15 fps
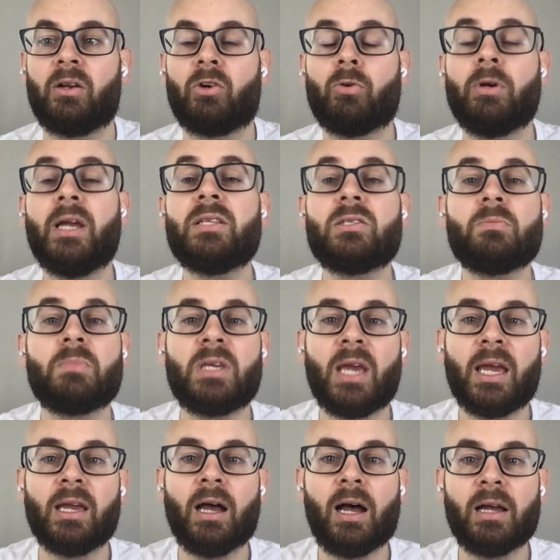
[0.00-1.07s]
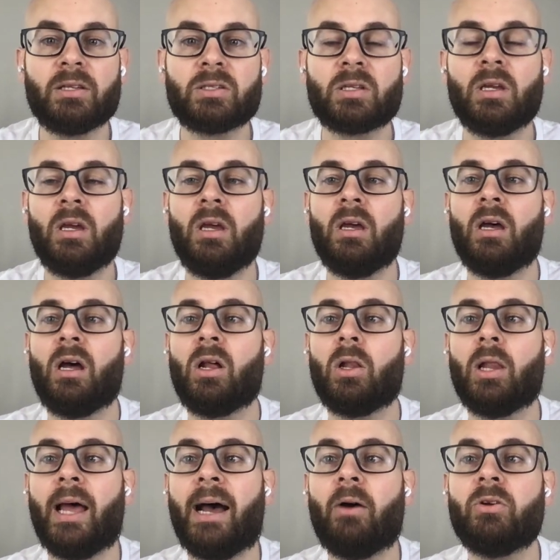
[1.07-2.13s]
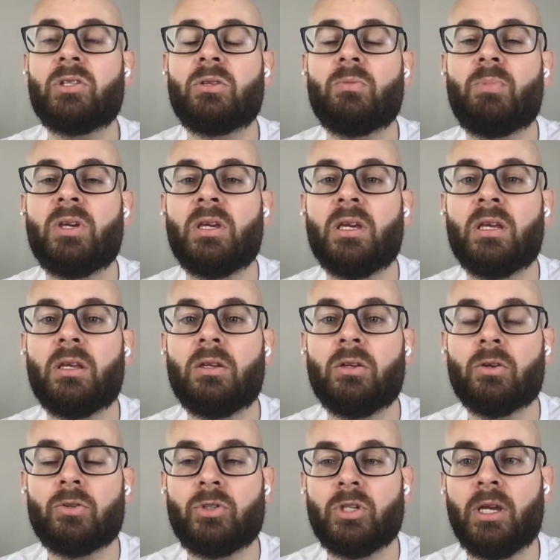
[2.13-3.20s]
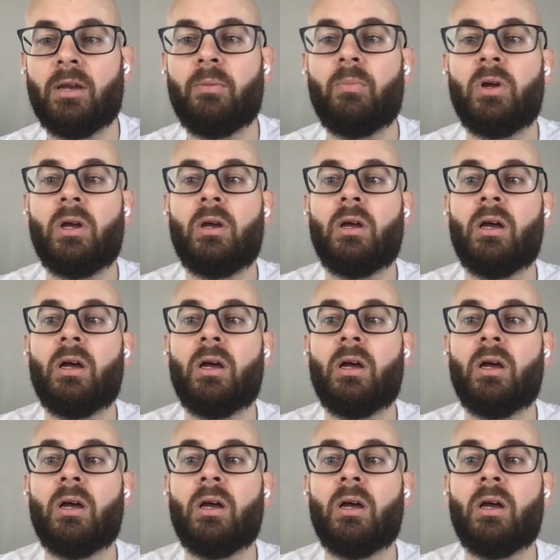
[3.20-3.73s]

create some chaos, allow it to be in your gym,